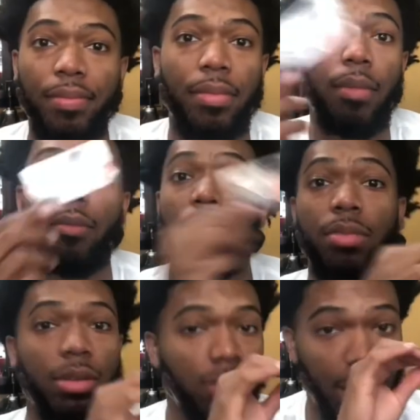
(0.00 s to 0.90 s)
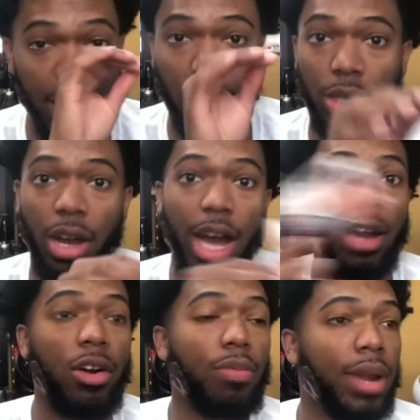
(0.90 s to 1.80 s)
I'm gonna be honest with y'all, I
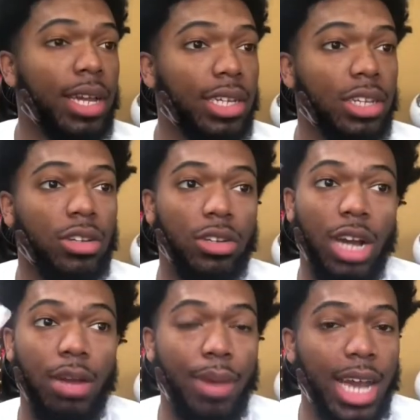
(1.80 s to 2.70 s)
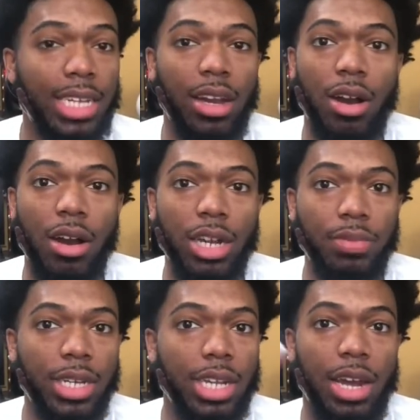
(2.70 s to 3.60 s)
go to places to try to pass out cars
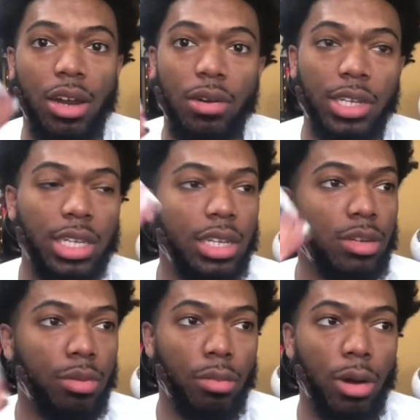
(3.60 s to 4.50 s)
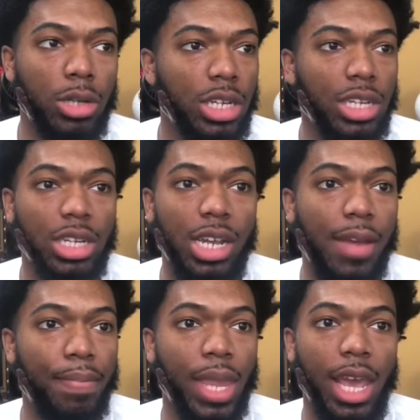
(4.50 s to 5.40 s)
because I know it's still promotion and shit,
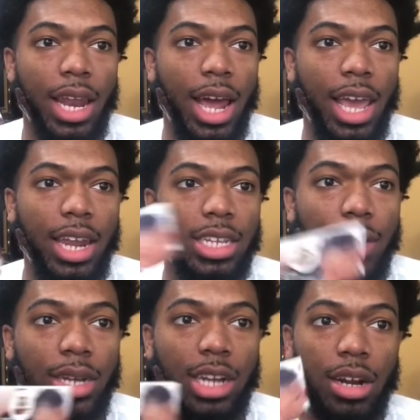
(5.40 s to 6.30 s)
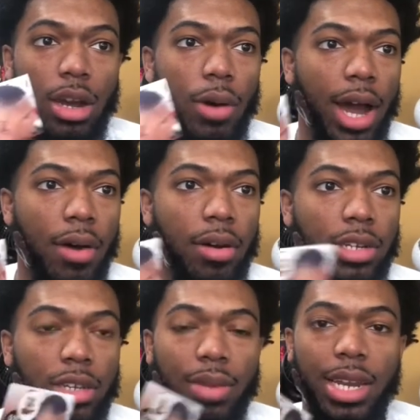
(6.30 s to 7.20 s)
and like anytime I try to go out or
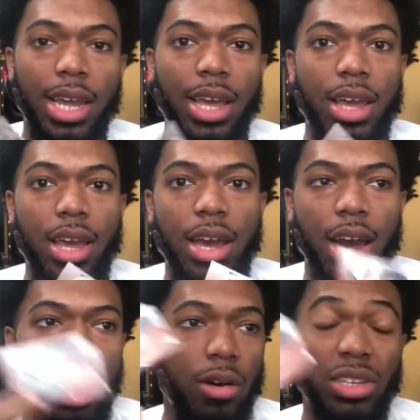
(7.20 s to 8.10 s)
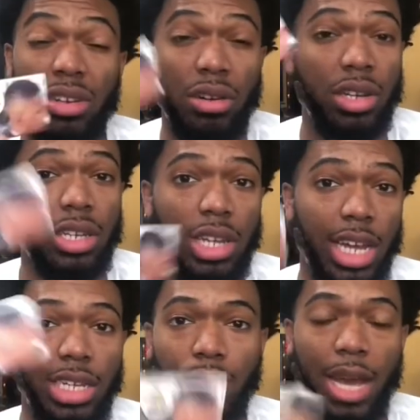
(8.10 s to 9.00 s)
something like that, I always turn it into like
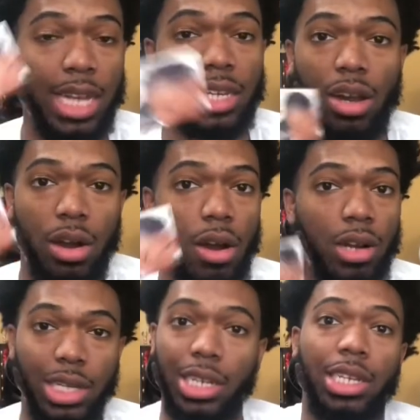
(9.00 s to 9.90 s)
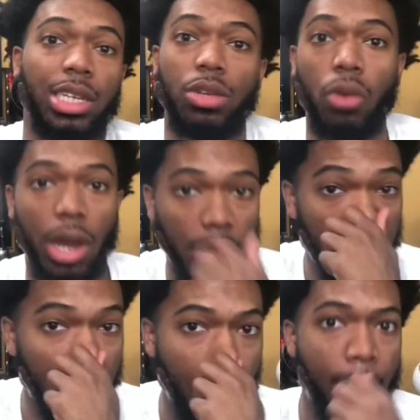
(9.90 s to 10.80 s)
just passing out cars because that's just who I am.